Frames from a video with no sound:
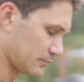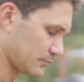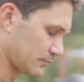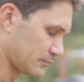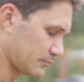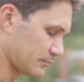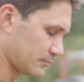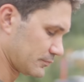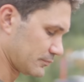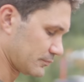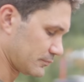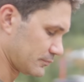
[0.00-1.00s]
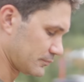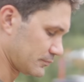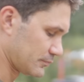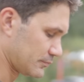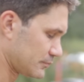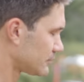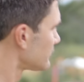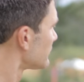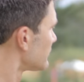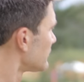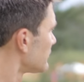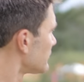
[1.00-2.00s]

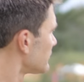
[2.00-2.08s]
[no speech]